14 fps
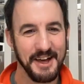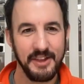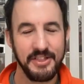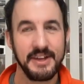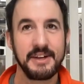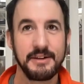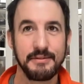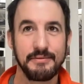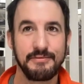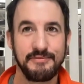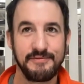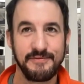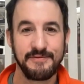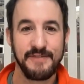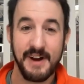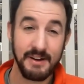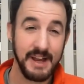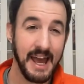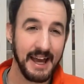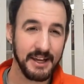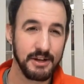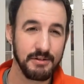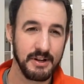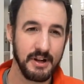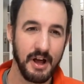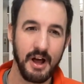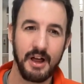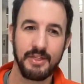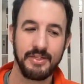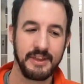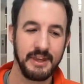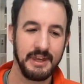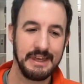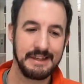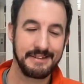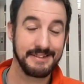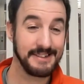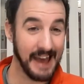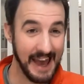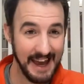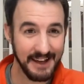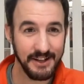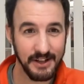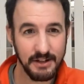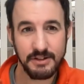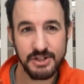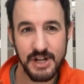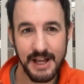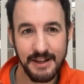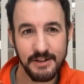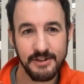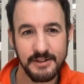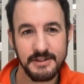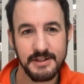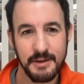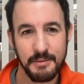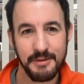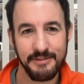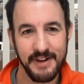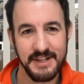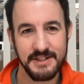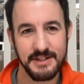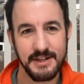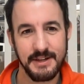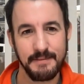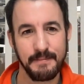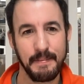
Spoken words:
think you're very accurate on the technical challenges that we're facing.